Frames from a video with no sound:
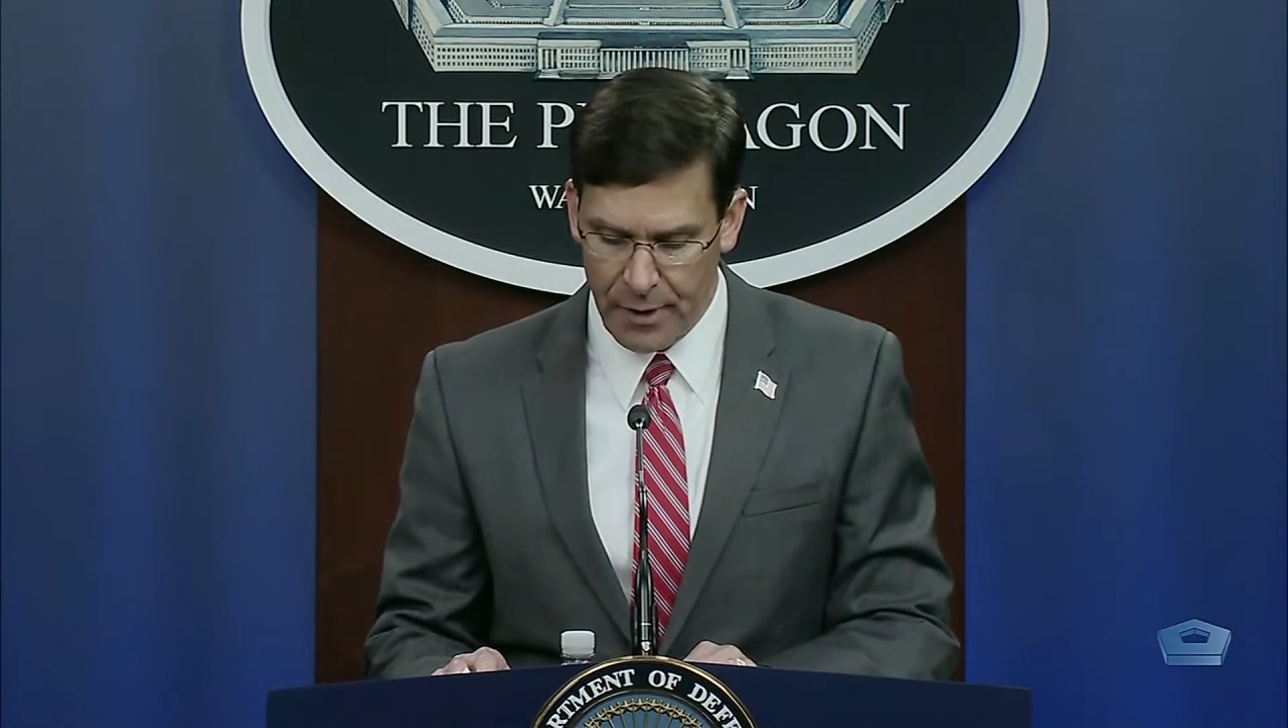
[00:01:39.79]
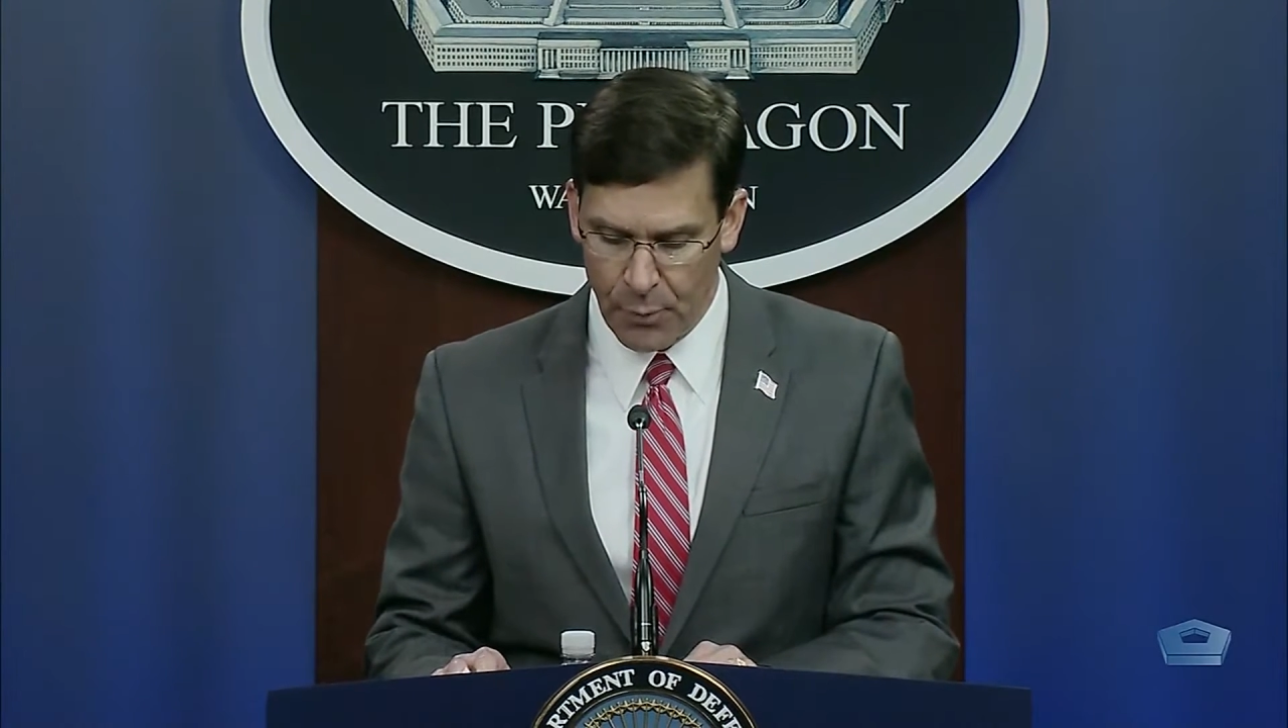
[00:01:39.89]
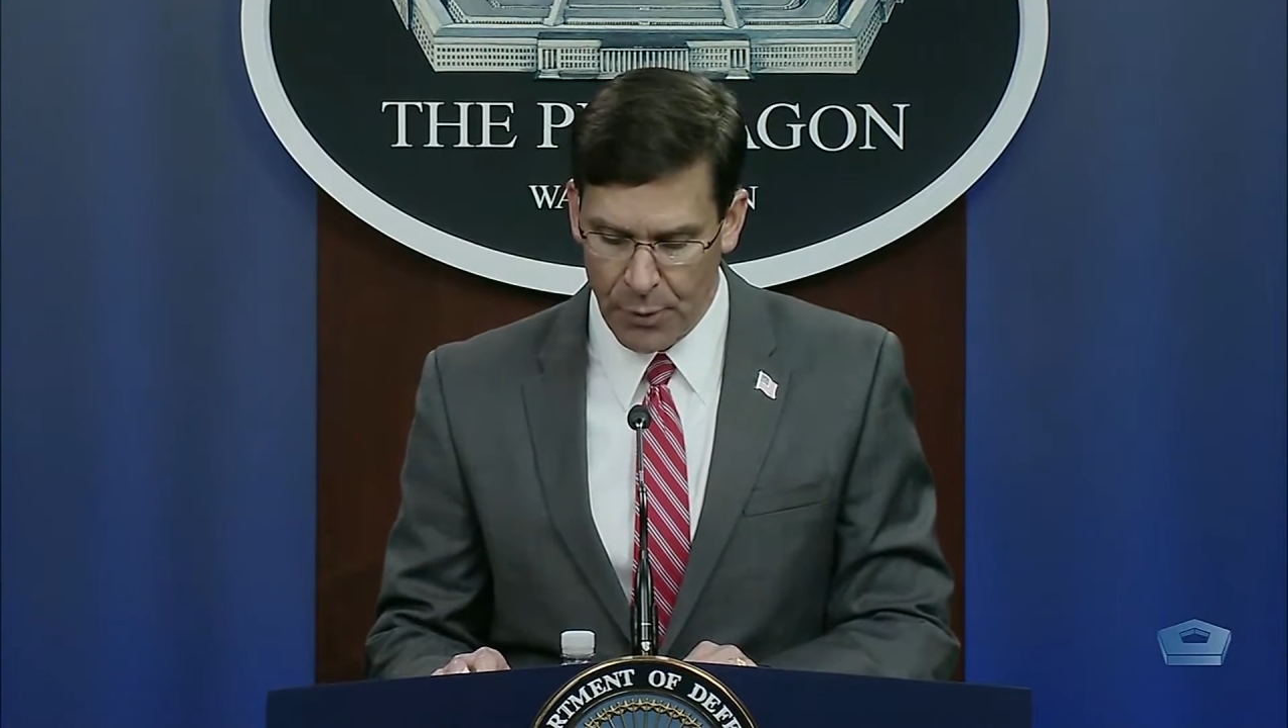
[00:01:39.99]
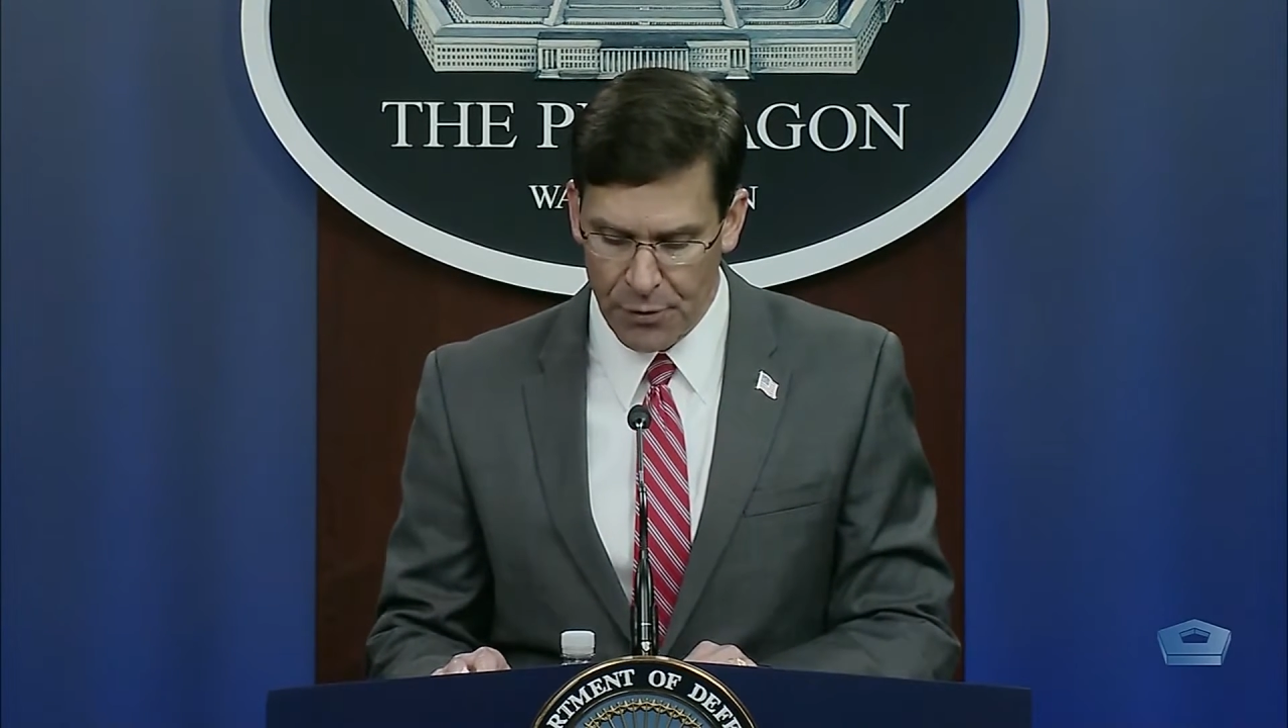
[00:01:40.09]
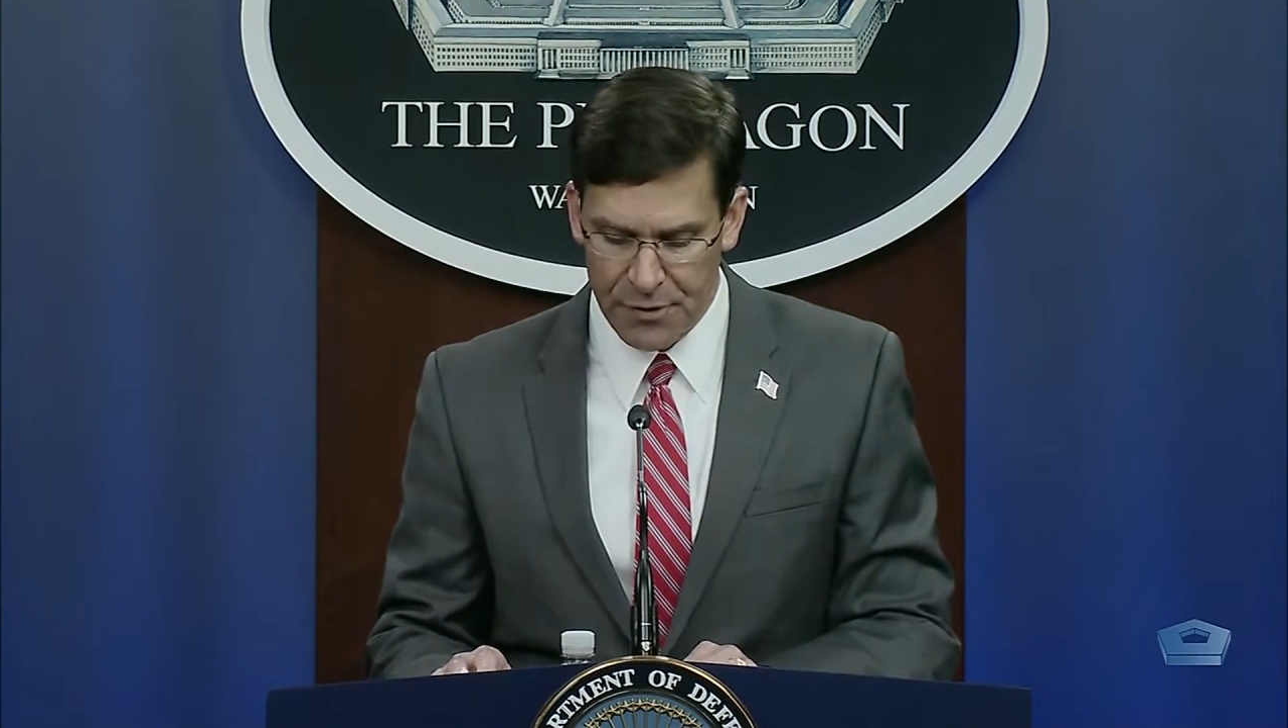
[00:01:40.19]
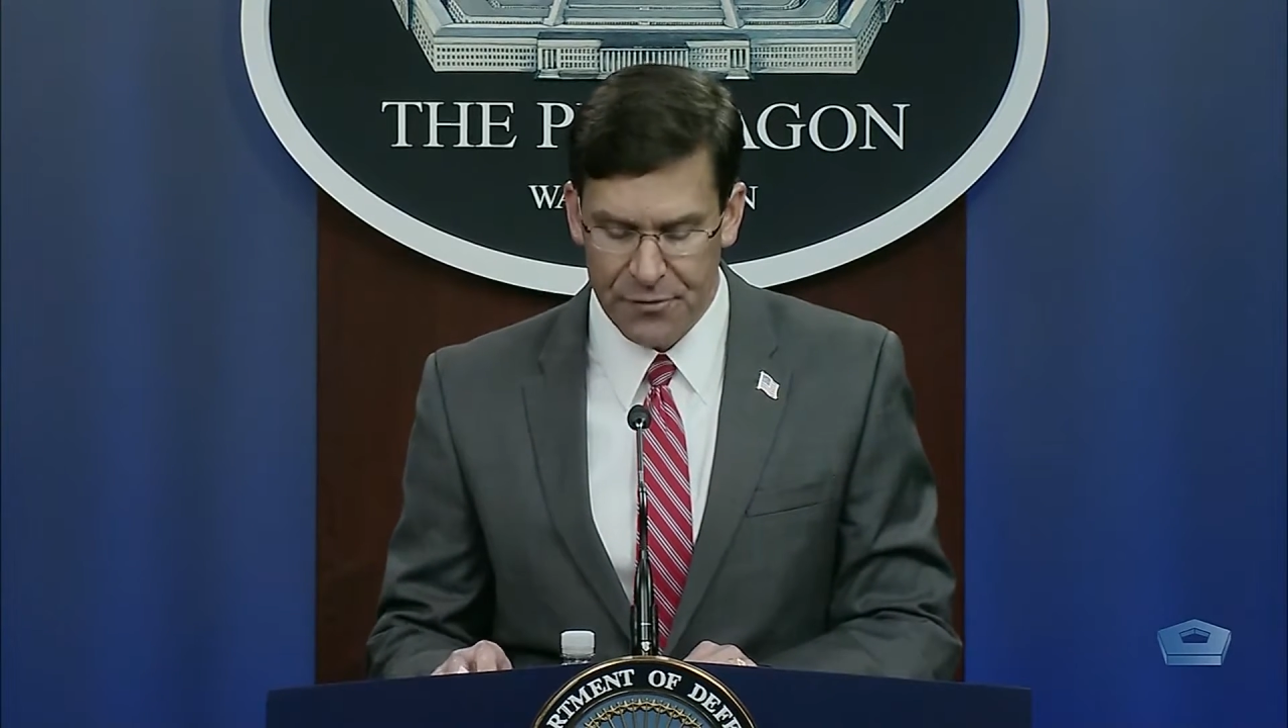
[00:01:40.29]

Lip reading: and we are